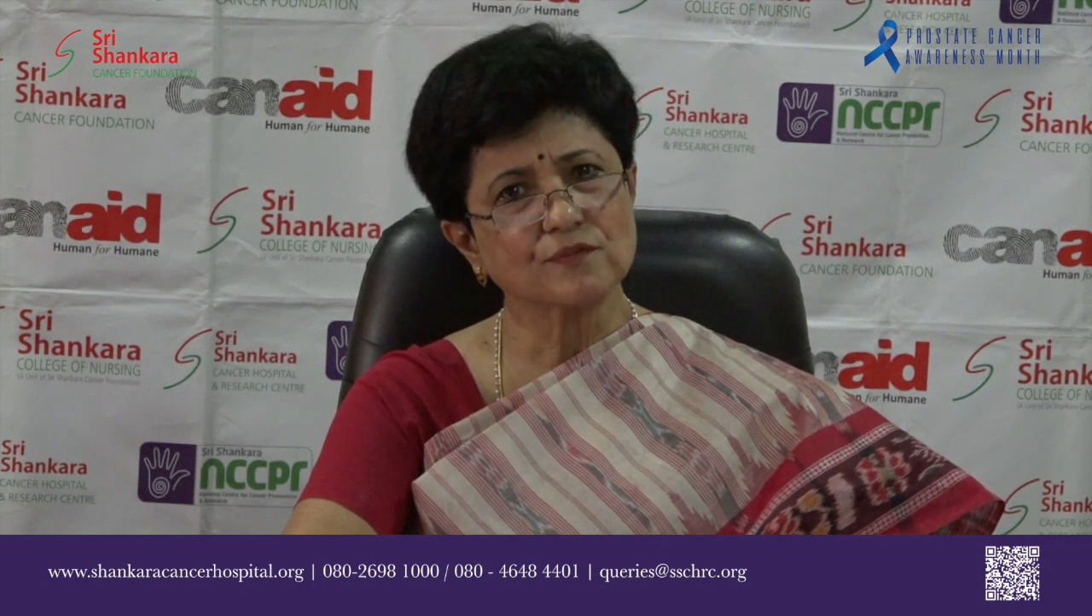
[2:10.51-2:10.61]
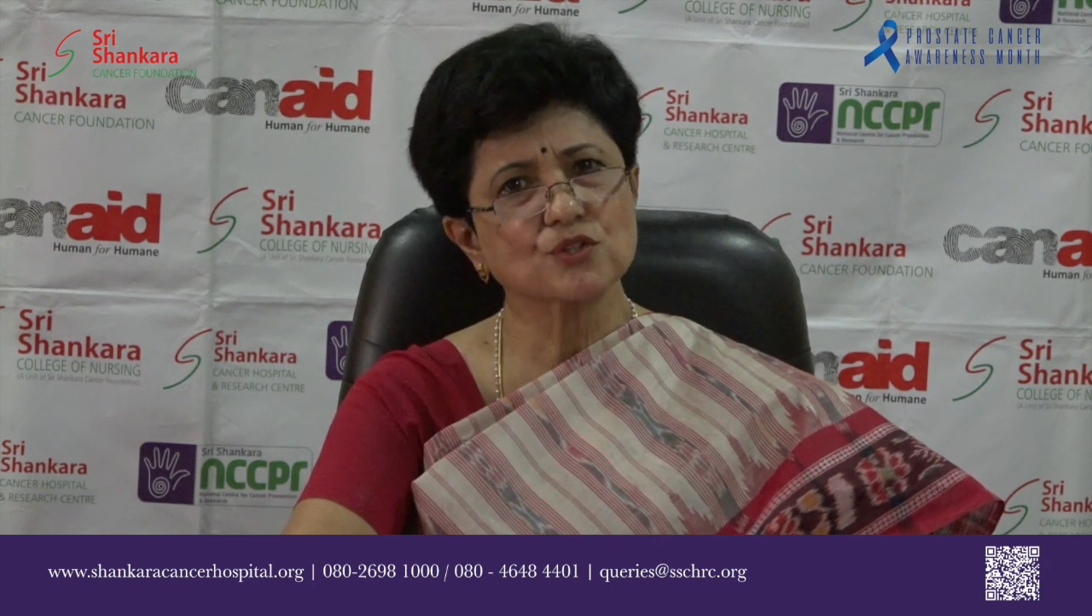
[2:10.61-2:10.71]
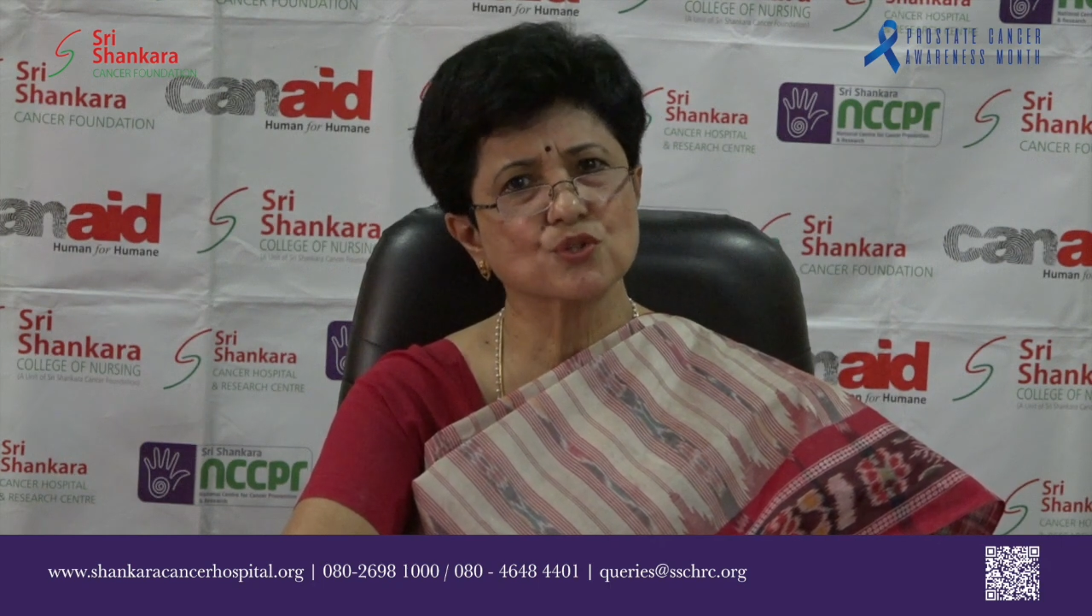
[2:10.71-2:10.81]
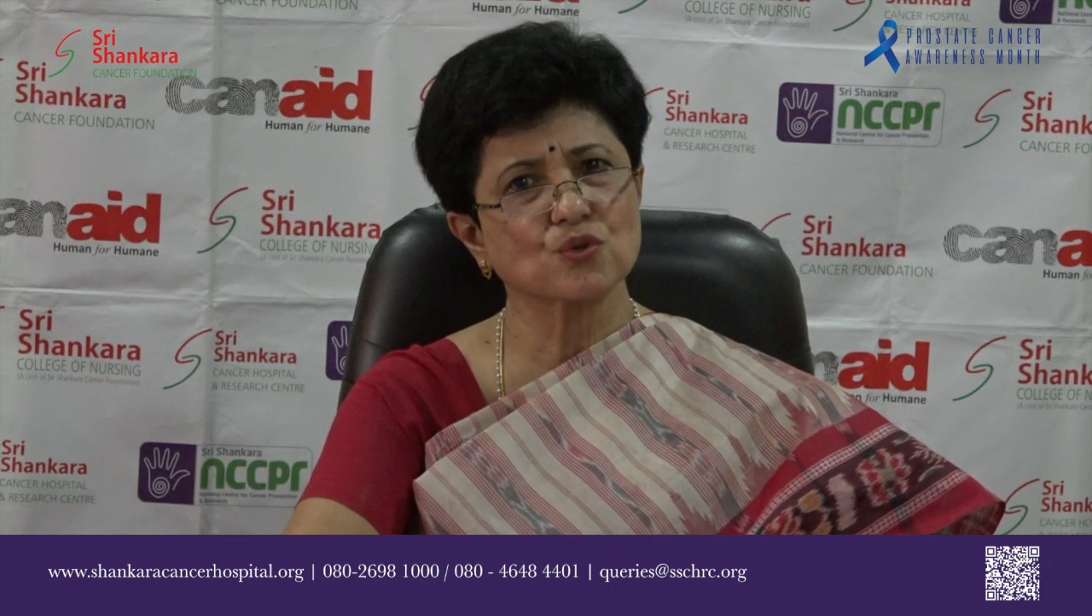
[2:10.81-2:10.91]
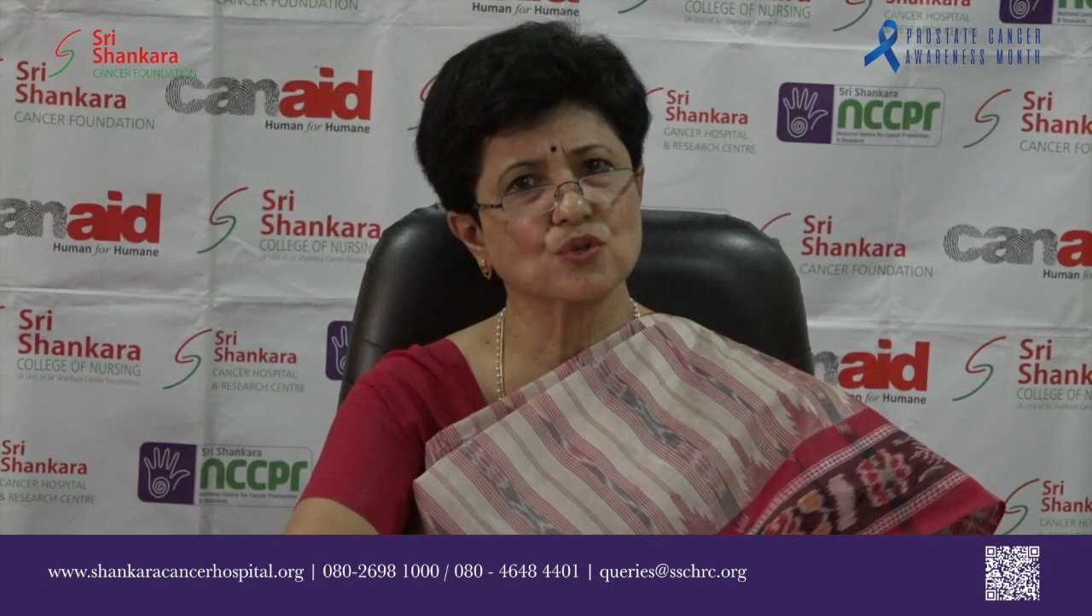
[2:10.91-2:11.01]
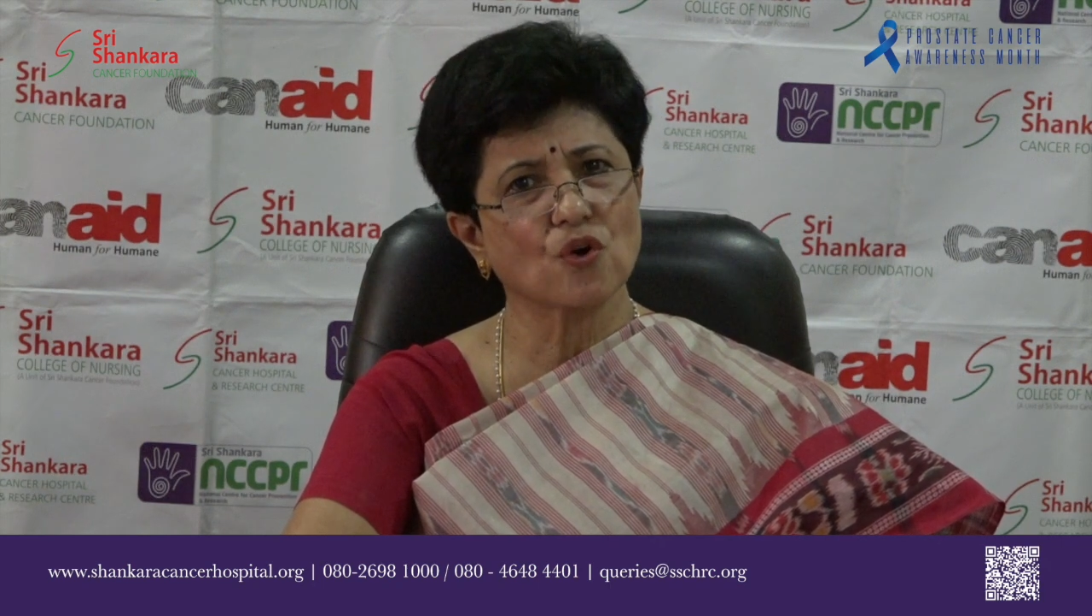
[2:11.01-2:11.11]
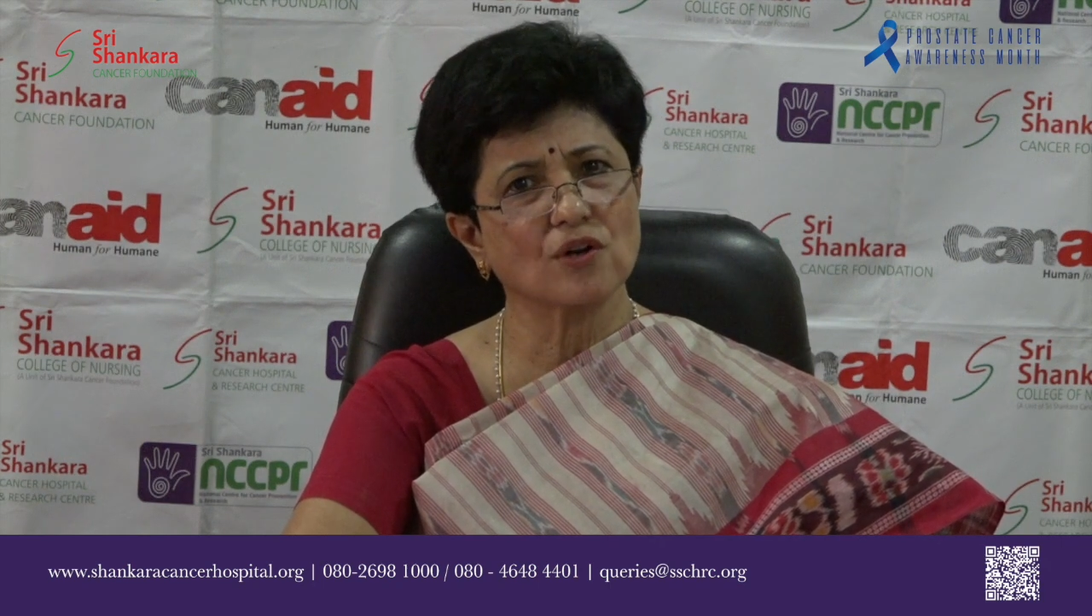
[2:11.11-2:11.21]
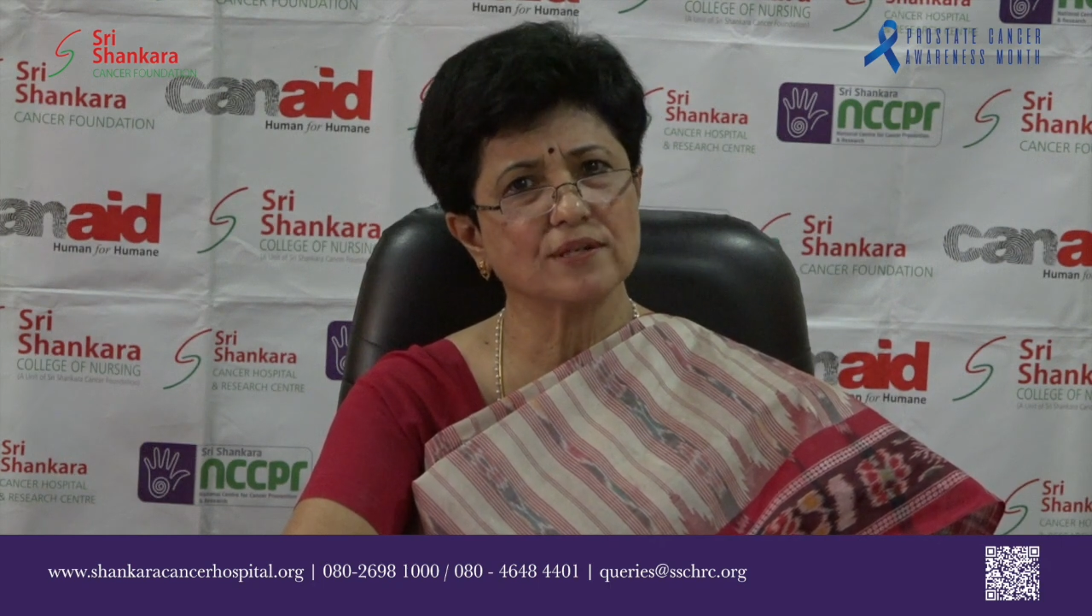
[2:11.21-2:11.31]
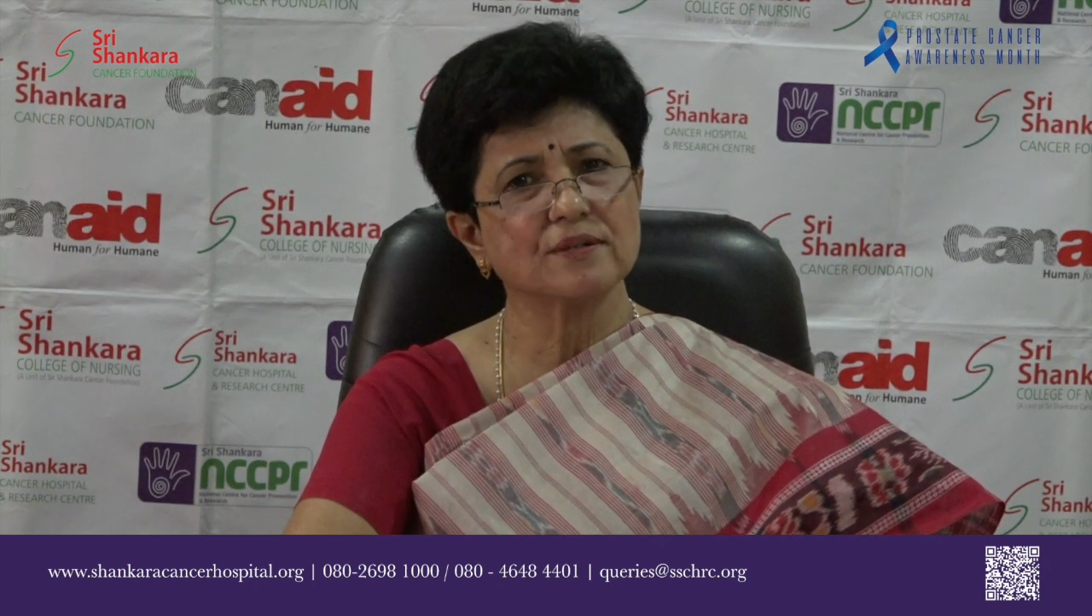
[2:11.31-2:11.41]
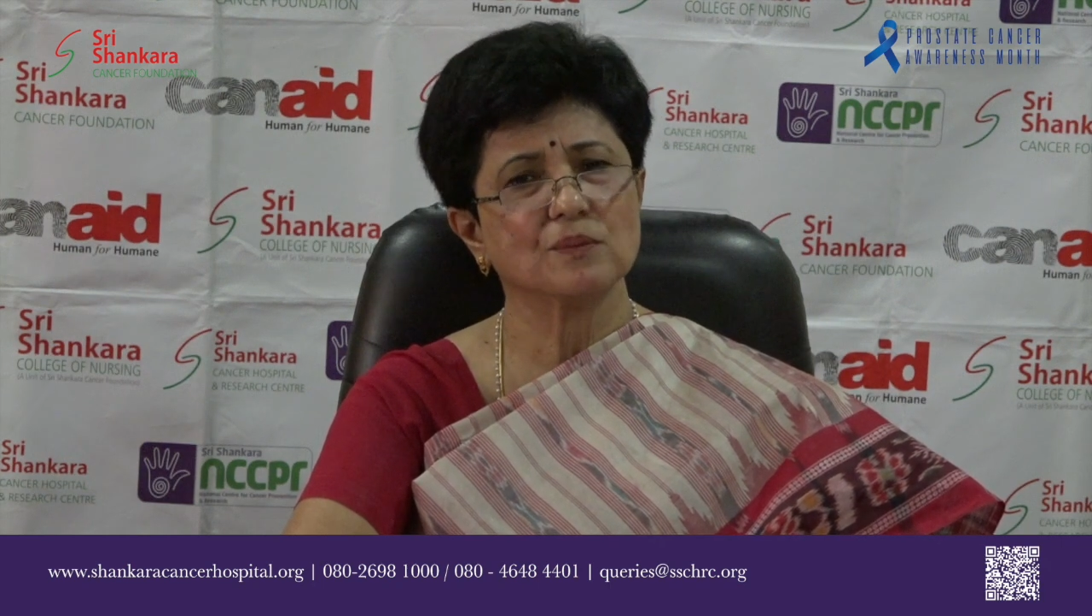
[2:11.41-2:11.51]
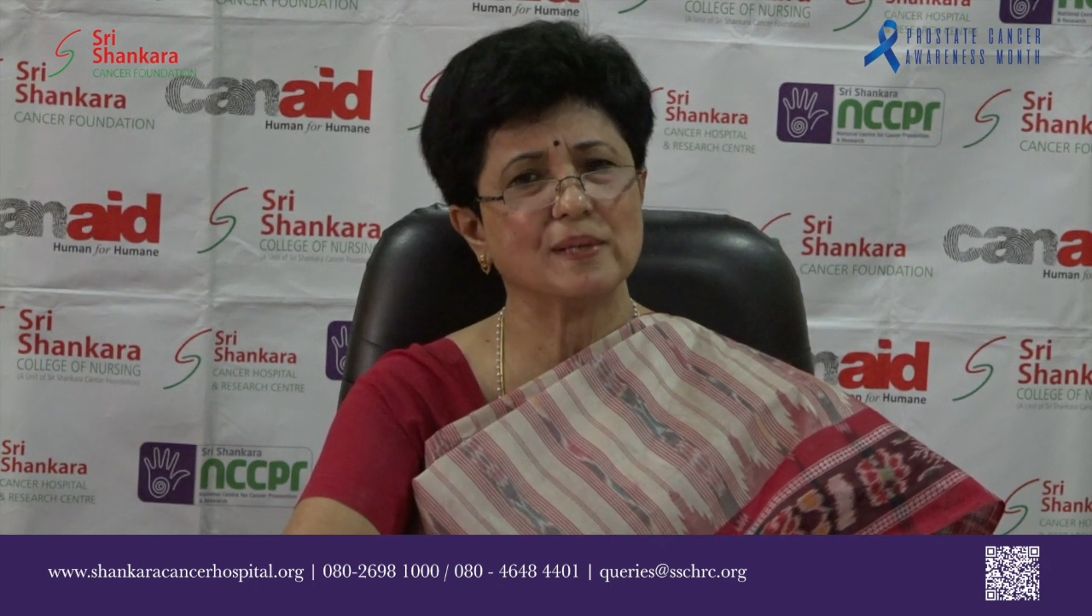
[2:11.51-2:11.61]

of the so-called